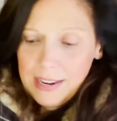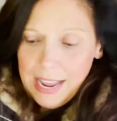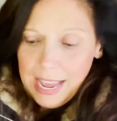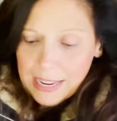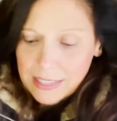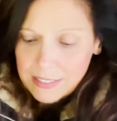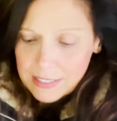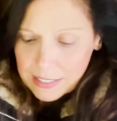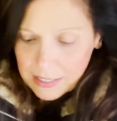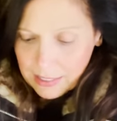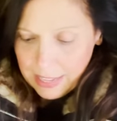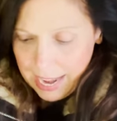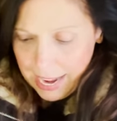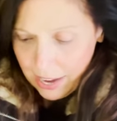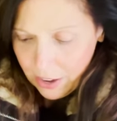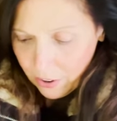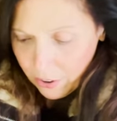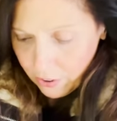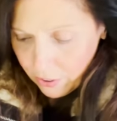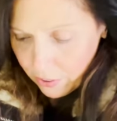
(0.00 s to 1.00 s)
next
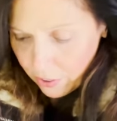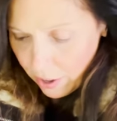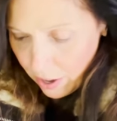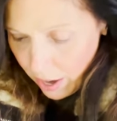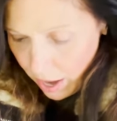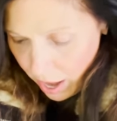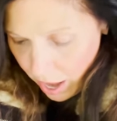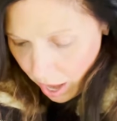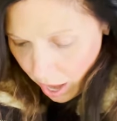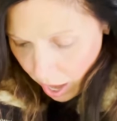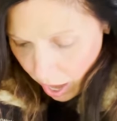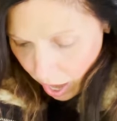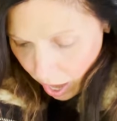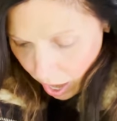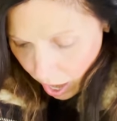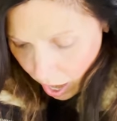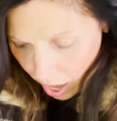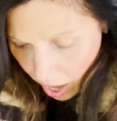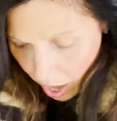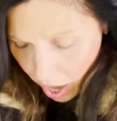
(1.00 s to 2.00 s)
layer
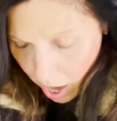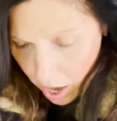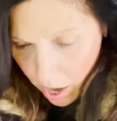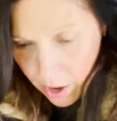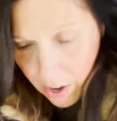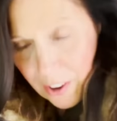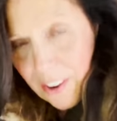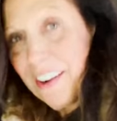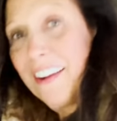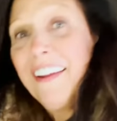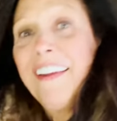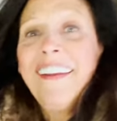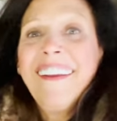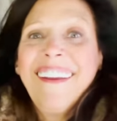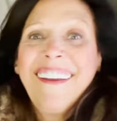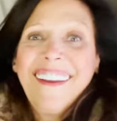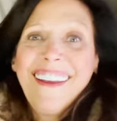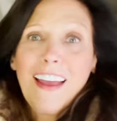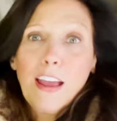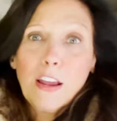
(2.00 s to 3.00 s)
are
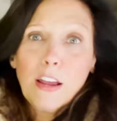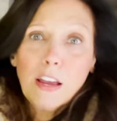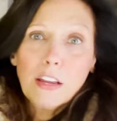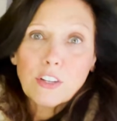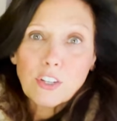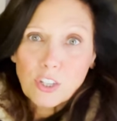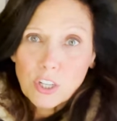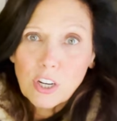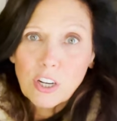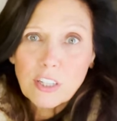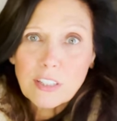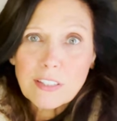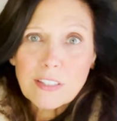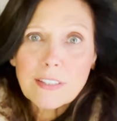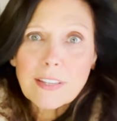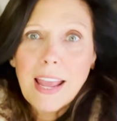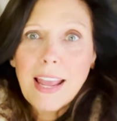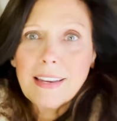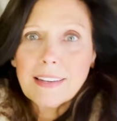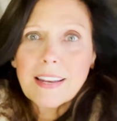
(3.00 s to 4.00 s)

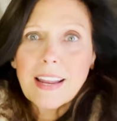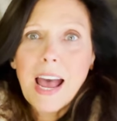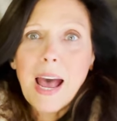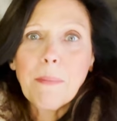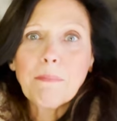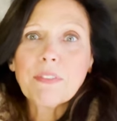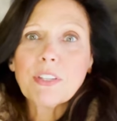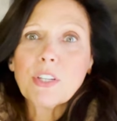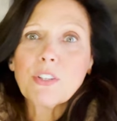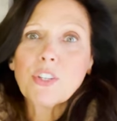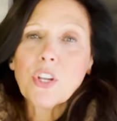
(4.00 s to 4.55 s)
shirts and tops.